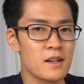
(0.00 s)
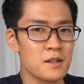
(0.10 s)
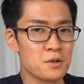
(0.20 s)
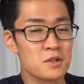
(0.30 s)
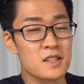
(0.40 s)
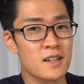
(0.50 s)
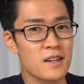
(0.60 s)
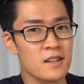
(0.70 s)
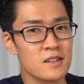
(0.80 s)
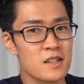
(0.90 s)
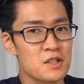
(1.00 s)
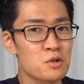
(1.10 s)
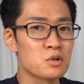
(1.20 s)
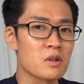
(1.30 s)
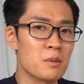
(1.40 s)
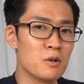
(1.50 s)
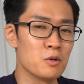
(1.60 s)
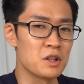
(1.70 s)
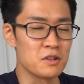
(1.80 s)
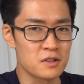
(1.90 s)
There are accidents caused by
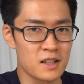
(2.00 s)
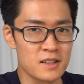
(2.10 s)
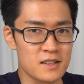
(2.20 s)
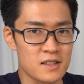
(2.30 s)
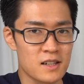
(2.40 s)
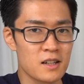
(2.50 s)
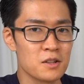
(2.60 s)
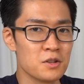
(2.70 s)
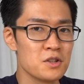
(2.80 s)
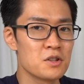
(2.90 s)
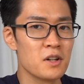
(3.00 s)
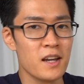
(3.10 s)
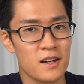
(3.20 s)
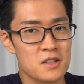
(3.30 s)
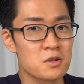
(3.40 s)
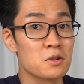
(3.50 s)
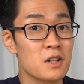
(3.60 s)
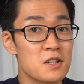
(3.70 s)
noise, so noise suppression is very important.